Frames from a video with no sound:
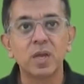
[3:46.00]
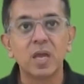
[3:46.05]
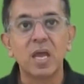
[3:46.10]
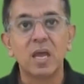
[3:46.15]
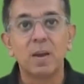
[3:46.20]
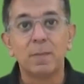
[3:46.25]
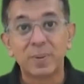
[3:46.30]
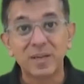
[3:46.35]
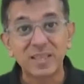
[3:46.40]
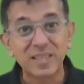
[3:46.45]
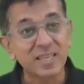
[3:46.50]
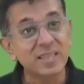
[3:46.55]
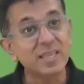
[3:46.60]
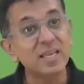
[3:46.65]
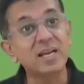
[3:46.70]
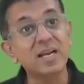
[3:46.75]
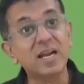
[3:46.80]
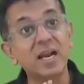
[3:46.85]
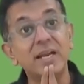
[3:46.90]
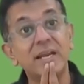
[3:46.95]
But then
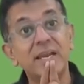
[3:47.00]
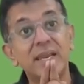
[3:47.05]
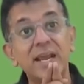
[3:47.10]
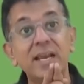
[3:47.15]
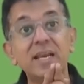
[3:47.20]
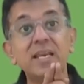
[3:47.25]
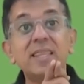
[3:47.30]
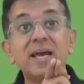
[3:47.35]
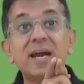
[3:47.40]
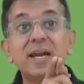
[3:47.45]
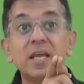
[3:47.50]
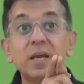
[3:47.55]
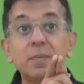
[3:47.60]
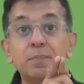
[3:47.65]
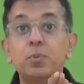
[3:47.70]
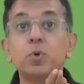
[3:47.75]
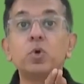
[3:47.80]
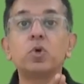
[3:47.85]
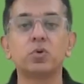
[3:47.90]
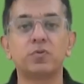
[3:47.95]
the content that I
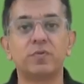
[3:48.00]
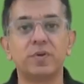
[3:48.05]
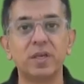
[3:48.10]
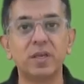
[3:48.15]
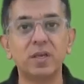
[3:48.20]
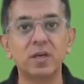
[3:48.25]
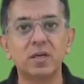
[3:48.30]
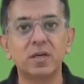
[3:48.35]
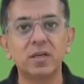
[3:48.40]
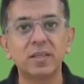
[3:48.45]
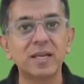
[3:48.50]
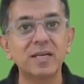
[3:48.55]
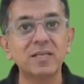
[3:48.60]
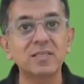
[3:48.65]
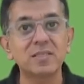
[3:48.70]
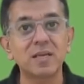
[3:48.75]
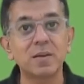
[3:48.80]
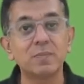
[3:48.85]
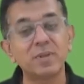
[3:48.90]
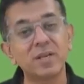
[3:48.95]
put over here, that
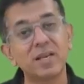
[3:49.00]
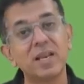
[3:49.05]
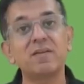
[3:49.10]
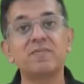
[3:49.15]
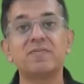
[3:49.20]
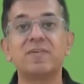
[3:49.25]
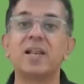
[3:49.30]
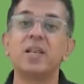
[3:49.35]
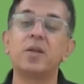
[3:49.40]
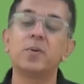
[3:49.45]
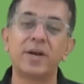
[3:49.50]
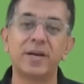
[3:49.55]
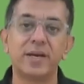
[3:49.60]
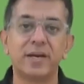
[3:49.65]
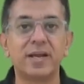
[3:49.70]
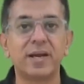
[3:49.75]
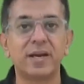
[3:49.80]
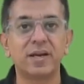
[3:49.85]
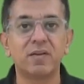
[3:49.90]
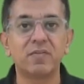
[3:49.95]
is something like
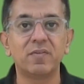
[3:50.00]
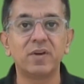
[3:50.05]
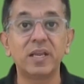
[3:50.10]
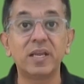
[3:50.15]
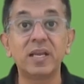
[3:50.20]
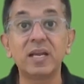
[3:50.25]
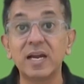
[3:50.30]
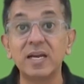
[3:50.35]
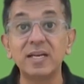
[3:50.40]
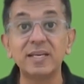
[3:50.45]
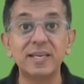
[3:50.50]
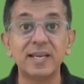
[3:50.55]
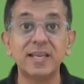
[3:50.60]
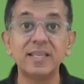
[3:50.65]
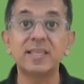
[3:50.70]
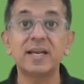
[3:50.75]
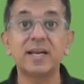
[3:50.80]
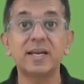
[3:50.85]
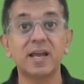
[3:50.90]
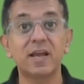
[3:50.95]
value-added activity.
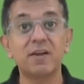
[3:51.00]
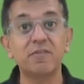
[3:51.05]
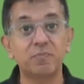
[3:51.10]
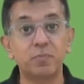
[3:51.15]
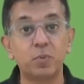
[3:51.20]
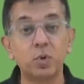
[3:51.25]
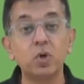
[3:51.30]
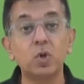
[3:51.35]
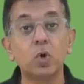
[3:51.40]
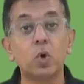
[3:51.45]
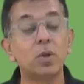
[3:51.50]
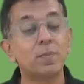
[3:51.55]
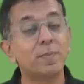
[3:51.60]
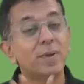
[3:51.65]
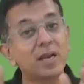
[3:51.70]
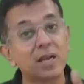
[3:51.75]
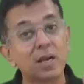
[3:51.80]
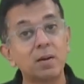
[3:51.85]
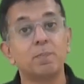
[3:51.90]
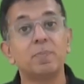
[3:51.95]
Content that I have put on my
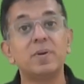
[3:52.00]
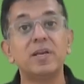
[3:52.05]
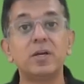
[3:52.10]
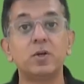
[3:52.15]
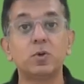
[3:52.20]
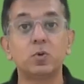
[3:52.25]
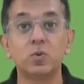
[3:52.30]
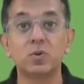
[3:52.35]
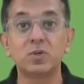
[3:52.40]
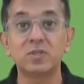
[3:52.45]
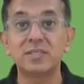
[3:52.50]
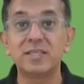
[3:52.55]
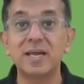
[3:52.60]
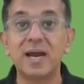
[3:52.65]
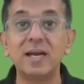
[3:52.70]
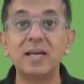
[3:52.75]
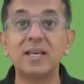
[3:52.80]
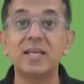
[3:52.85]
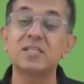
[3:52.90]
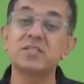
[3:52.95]
complete course,
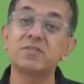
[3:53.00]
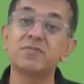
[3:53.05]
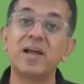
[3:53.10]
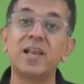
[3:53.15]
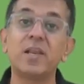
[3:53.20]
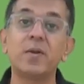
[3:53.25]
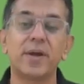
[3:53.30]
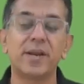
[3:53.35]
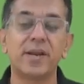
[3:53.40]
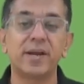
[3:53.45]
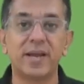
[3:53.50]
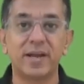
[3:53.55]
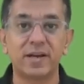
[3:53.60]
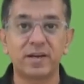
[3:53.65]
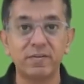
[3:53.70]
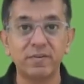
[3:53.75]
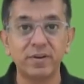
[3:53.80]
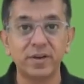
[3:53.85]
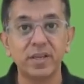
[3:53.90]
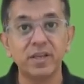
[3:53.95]
that is value-added
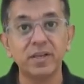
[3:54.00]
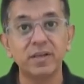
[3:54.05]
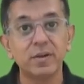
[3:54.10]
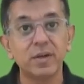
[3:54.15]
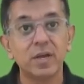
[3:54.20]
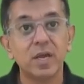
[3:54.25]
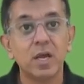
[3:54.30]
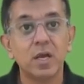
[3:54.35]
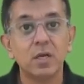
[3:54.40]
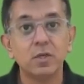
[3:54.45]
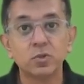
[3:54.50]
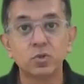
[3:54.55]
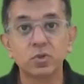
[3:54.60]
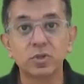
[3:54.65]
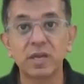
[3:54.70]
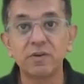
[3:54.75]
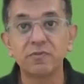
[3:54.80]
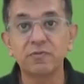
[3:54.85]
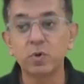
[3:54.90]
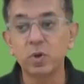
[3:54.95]
activity. So
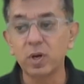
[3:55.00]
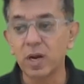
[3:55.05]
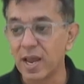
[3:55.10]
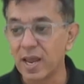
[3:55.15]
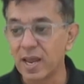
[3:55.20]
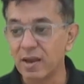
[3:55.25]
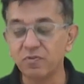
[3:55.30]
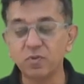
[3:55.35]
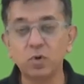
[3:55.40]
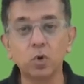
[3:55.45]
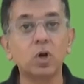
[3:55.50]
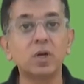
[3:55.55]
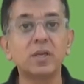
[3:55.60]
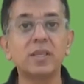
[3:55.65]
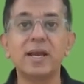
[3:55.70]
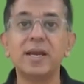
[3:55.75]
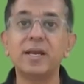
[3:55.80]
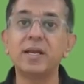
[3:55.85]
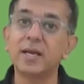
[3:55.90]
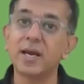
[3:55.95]
therefore, I have taught
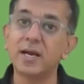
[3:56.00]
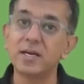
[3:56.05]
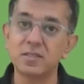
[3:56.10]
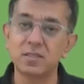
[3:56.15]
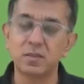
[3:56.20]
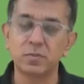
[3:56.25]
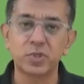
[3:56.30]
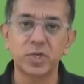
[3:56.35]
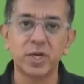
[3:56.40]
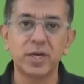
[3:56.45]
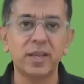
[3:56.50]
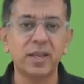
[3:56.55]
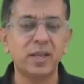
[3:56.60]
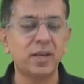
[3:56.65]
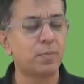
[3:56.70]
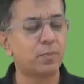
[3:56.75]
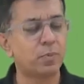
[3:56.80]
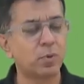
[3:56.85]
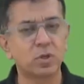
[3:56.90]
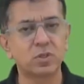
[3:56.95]
the entire subject in
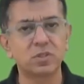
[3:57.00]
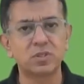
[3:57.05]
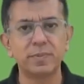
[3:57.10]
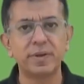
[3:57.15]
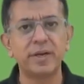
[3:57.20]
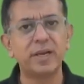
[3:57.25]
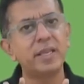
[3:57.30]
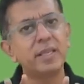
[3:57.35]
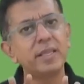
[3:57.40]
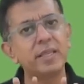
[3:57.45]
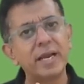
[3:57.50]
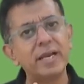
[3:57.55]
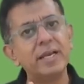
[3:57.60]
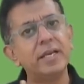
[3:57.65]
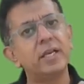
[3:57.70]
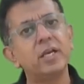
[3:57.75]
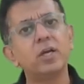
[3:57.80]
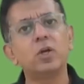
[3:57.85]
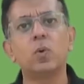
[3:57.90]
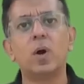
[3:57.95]
approximately
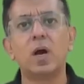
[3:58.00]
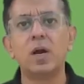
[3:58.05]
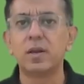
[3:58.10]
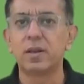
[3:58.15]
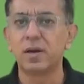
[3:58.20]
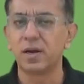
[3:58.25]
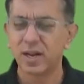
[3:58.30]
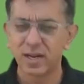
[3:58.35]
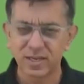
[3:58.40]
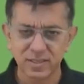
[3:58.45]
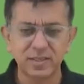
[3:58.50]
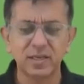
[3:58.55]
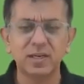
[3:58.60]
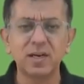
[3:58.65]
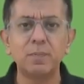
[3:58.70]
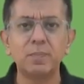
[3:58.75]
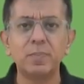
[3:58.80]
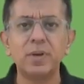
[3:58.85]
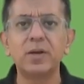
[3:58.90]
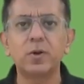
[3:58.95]
90 to 100 hours, the
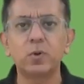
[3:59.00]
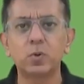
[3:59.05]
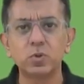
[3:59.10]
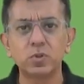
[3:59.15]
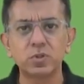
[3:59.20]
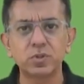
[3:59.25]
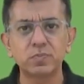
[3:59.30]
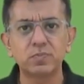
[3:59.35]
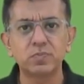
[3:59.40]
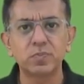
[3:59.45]
complete course.